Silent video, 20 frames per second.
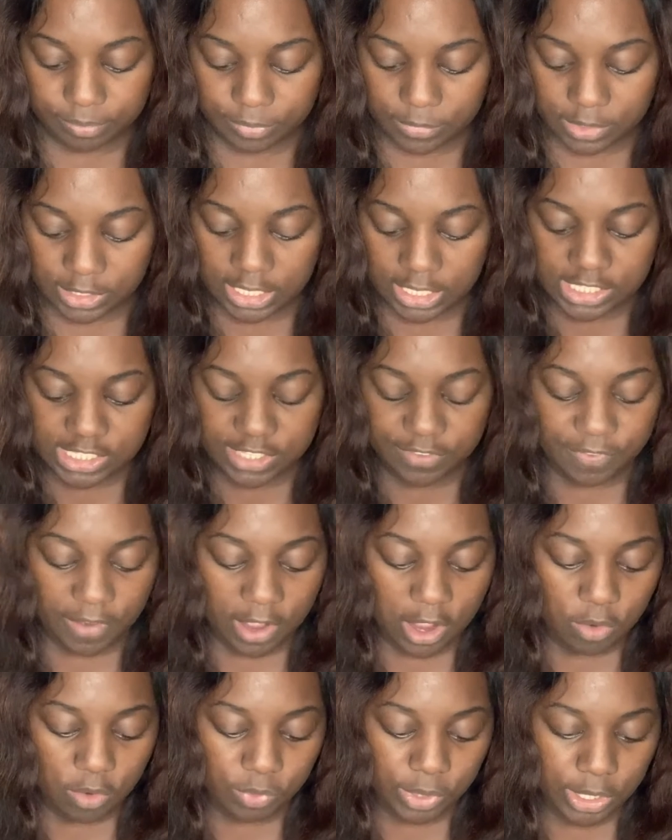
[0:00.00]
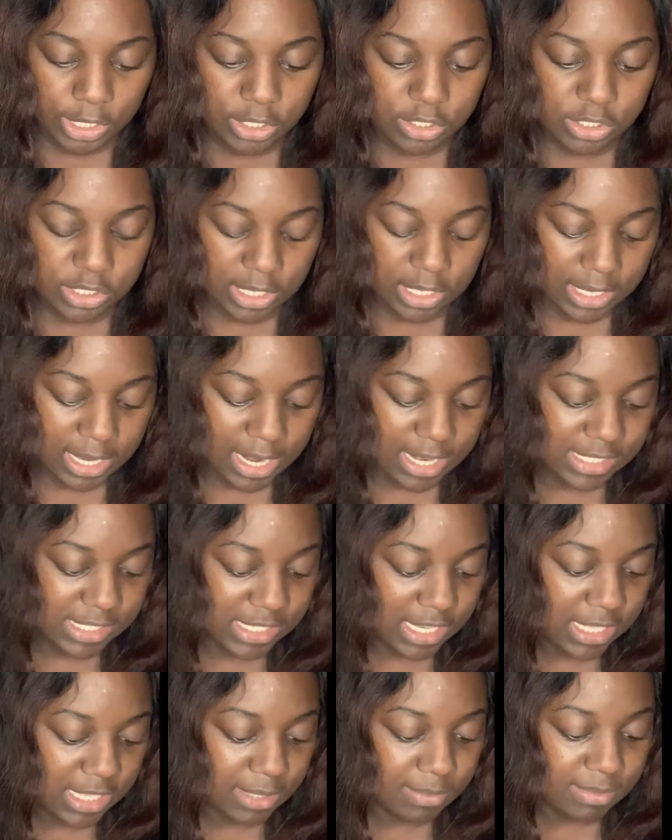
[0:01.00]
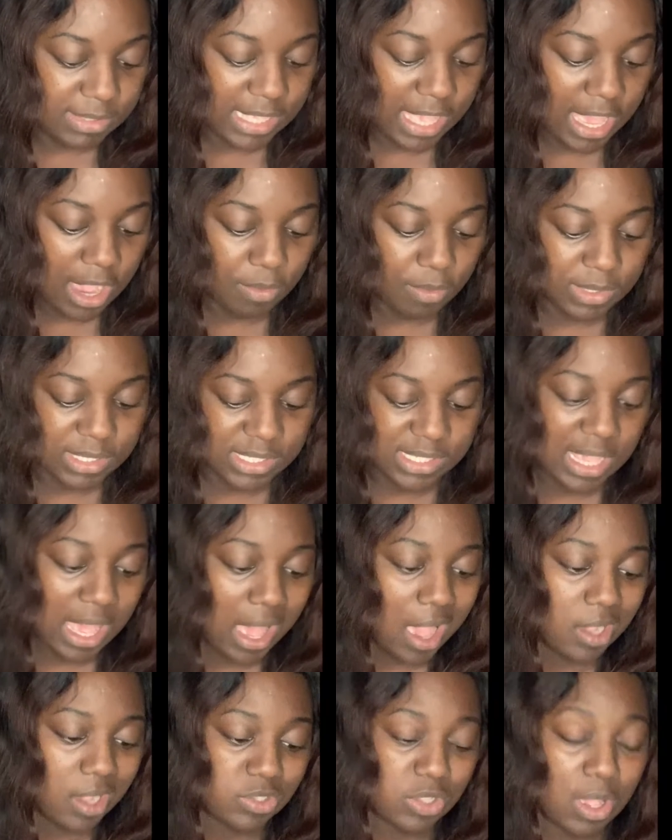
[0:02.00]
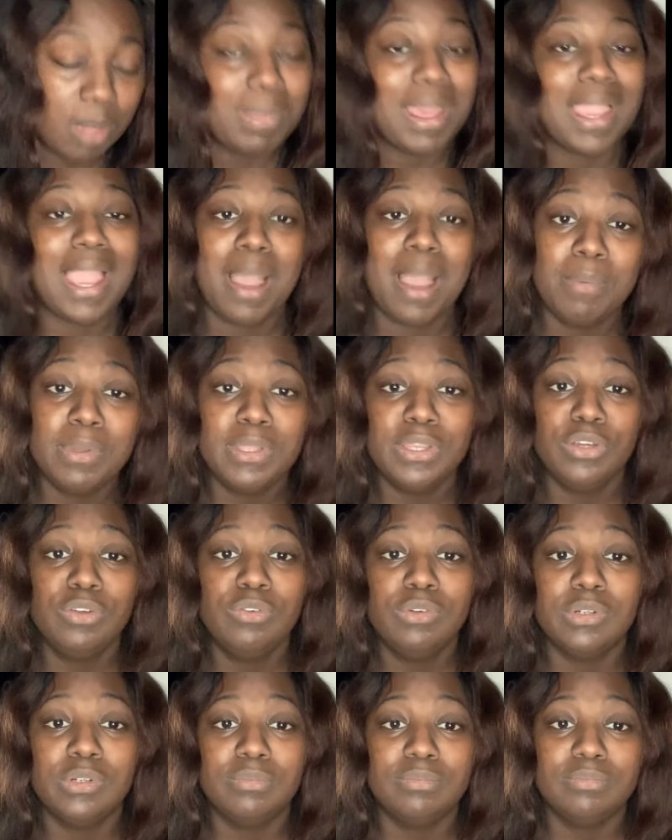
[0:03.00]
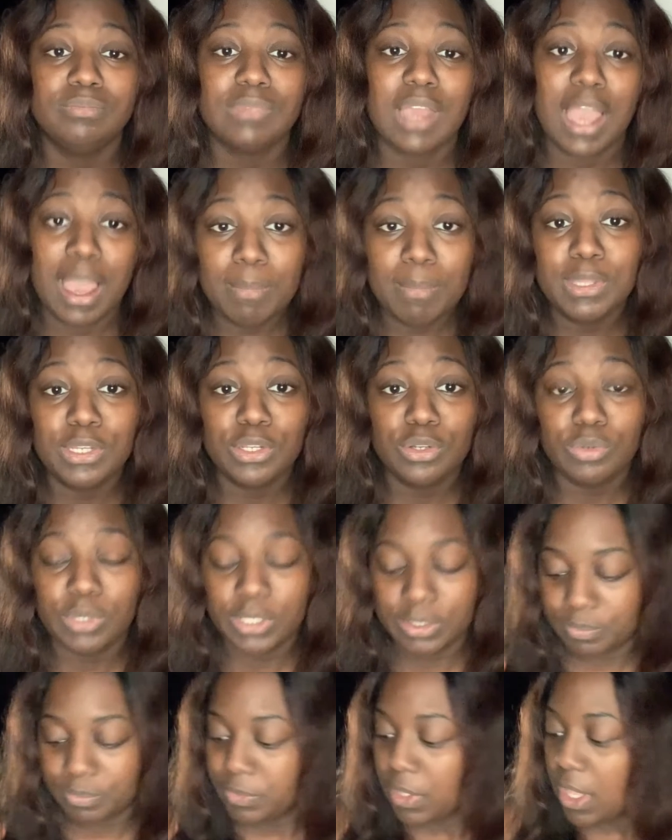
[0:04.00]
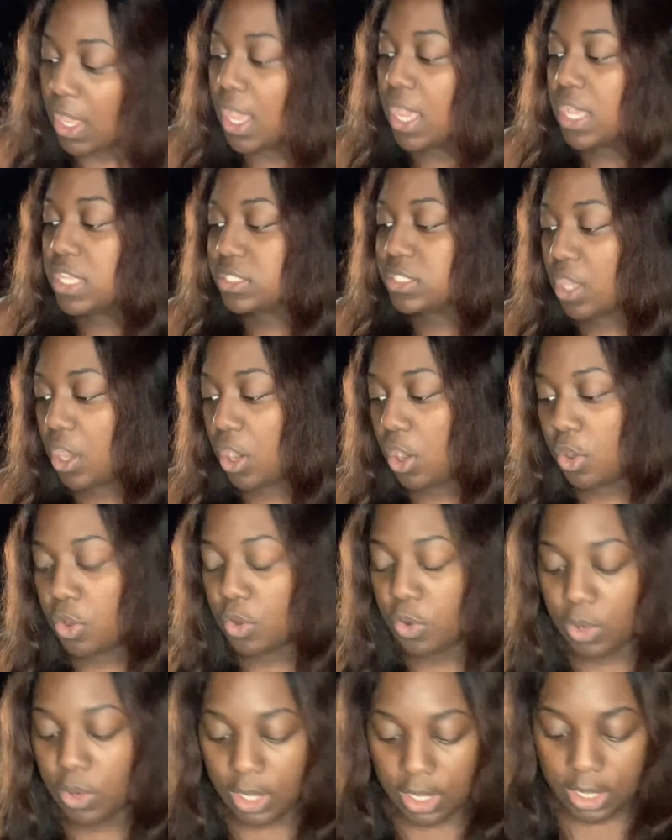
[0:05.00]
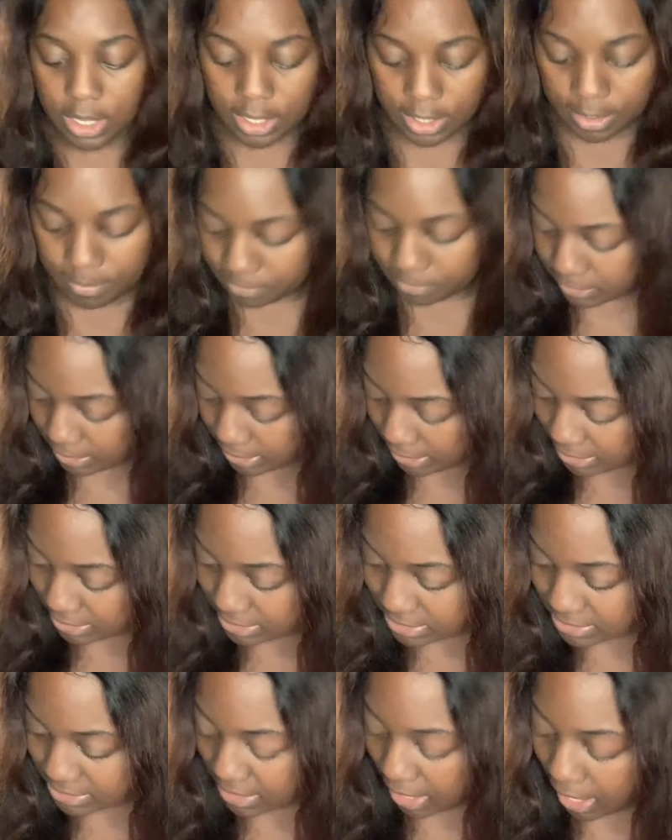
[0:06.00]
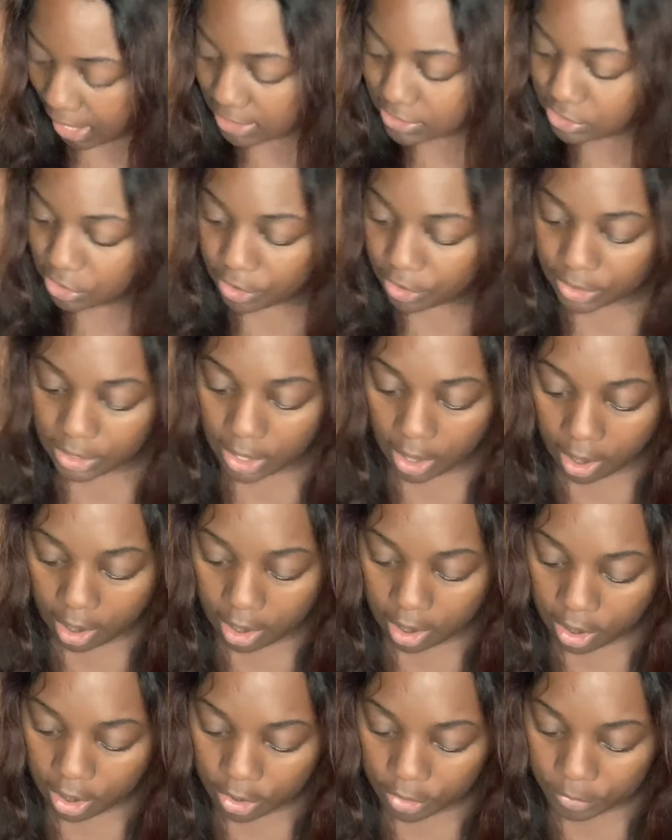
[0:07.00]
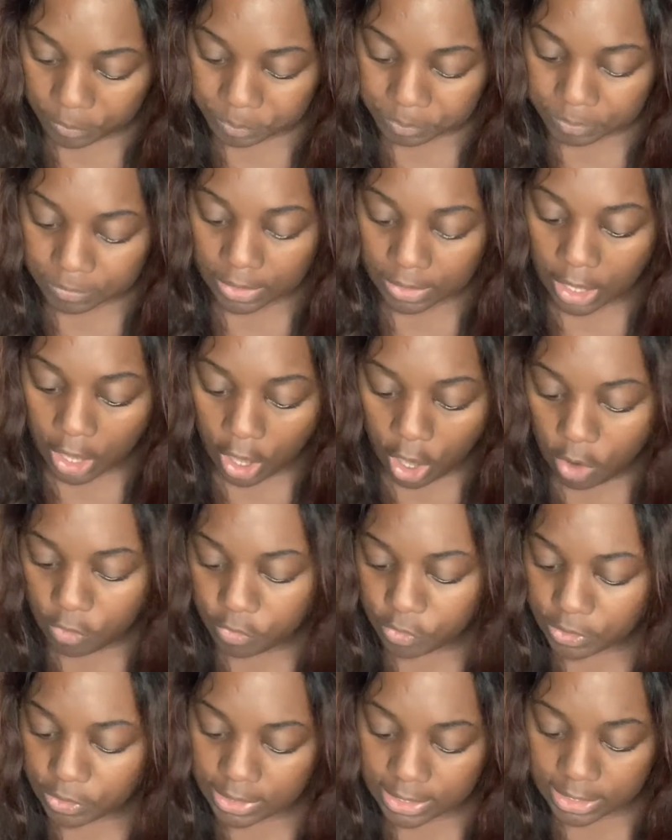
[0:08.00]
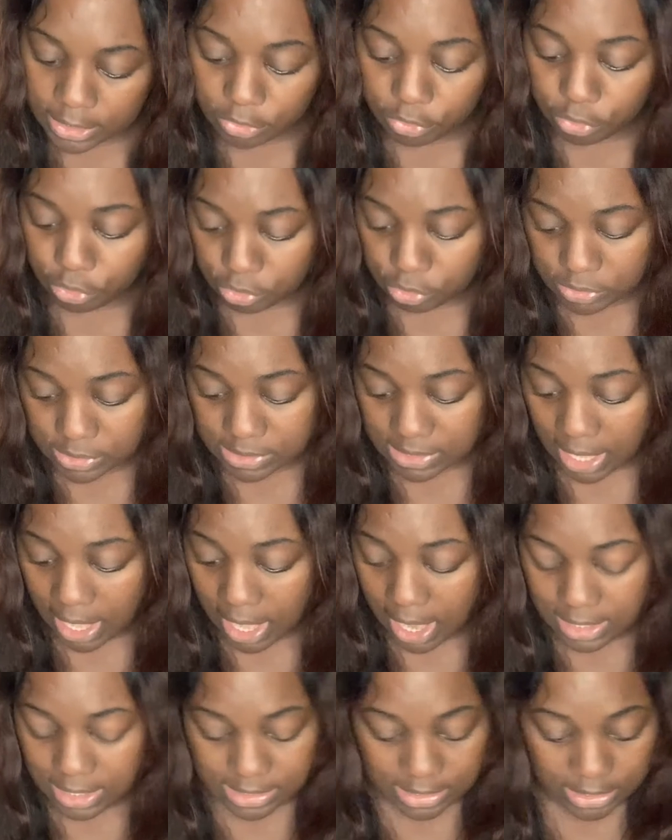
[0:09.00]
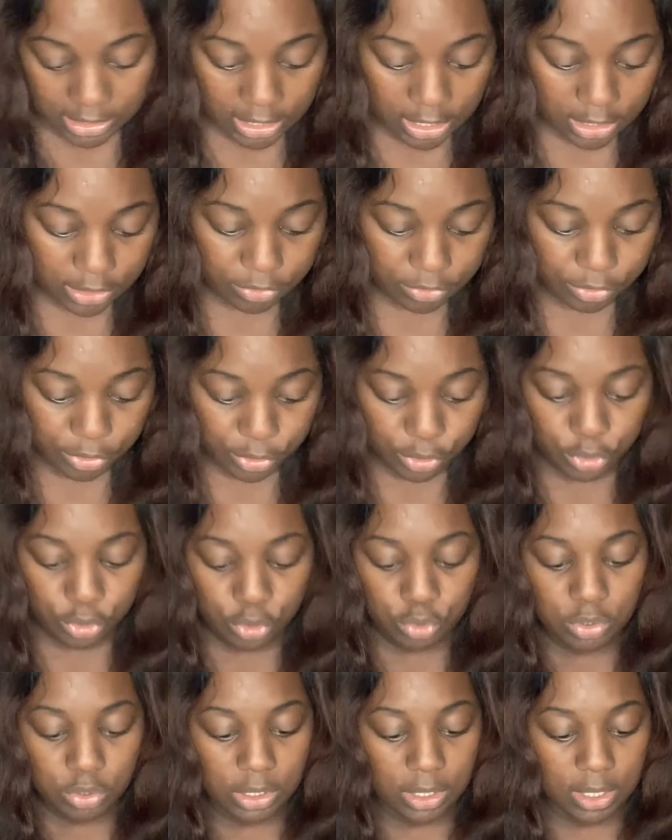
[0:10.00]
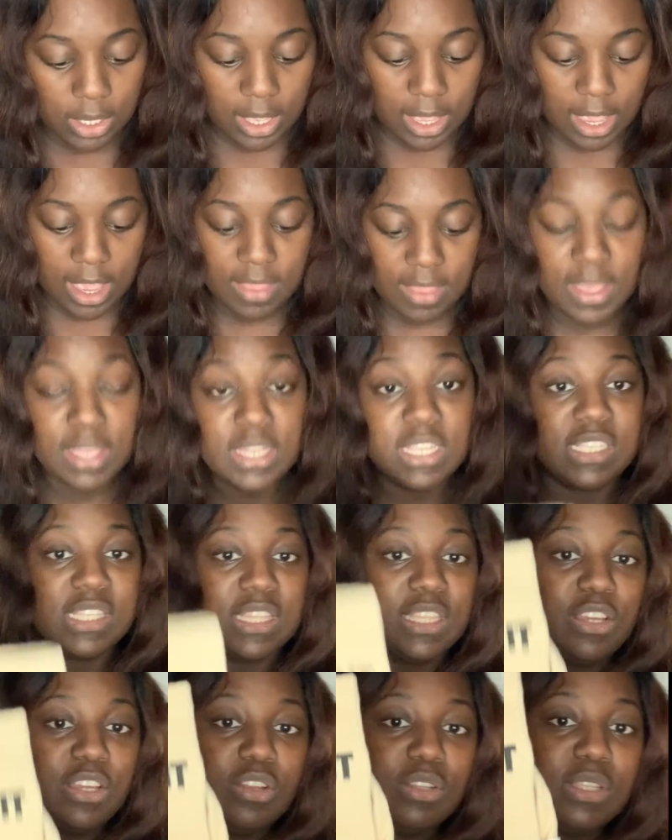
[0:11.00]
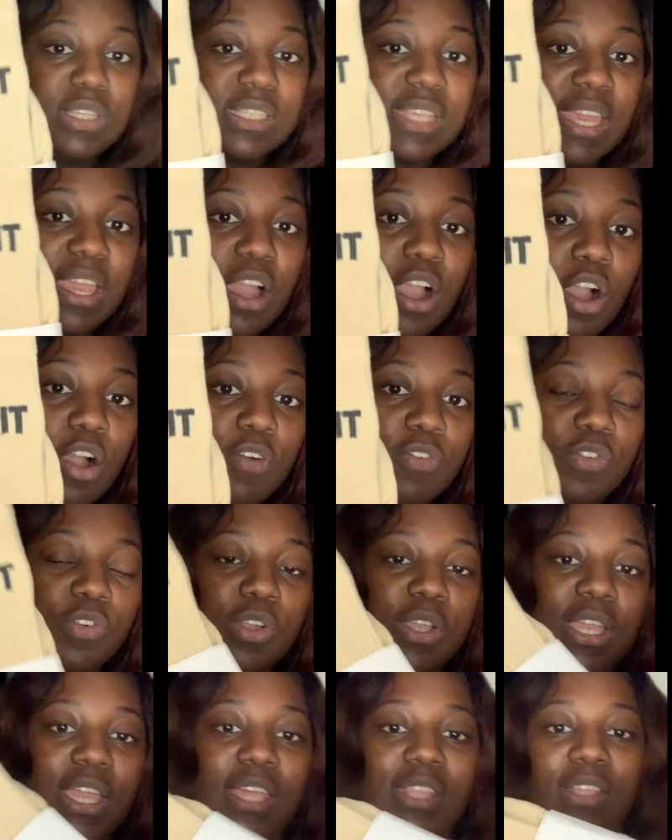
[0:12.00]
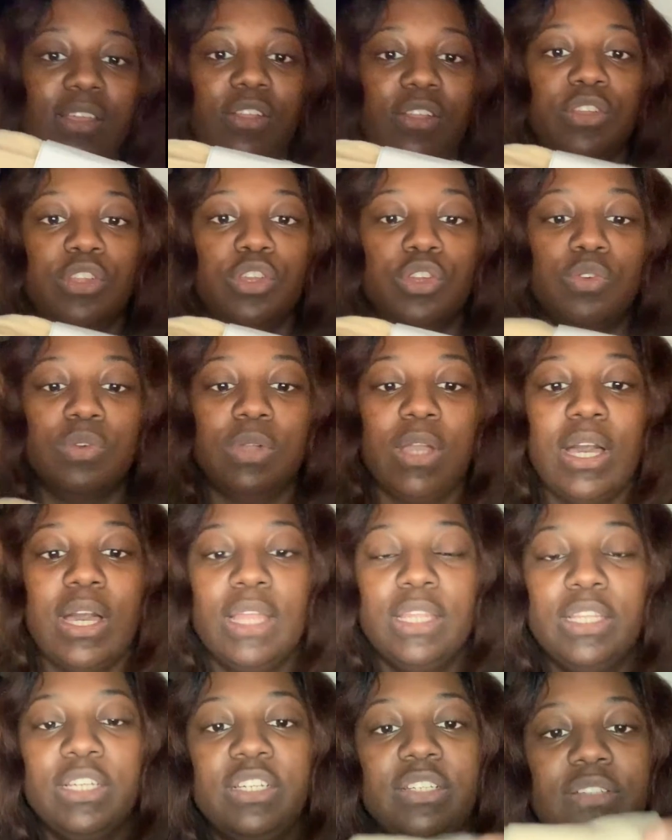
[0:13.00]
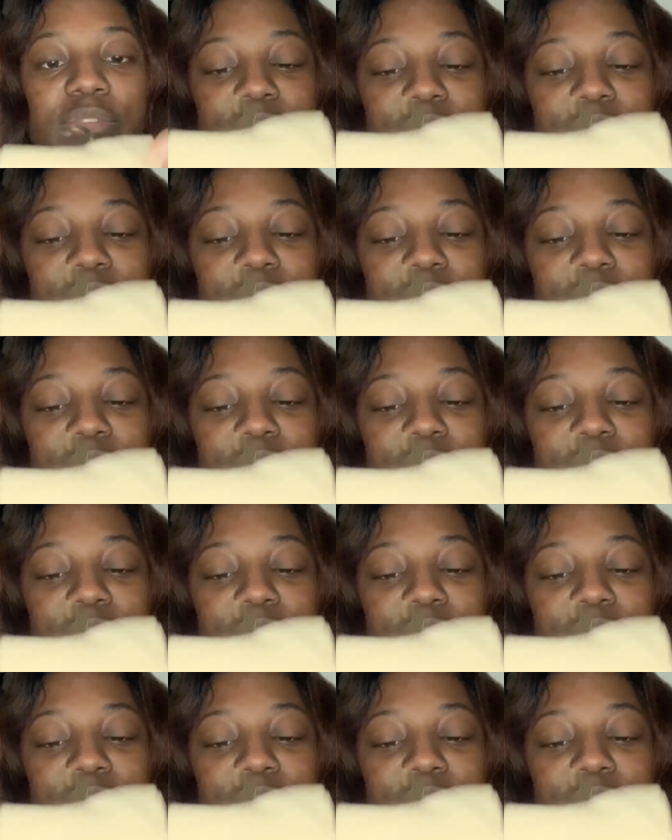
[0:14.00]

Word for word: Yeezy Foam Runners, and I seen them style with socks. I'm like, I'm gonna do it, I'm gonna do it. So um, these socks are called Over It Crew Socks in the color nude. And they just literally say over it in their new color.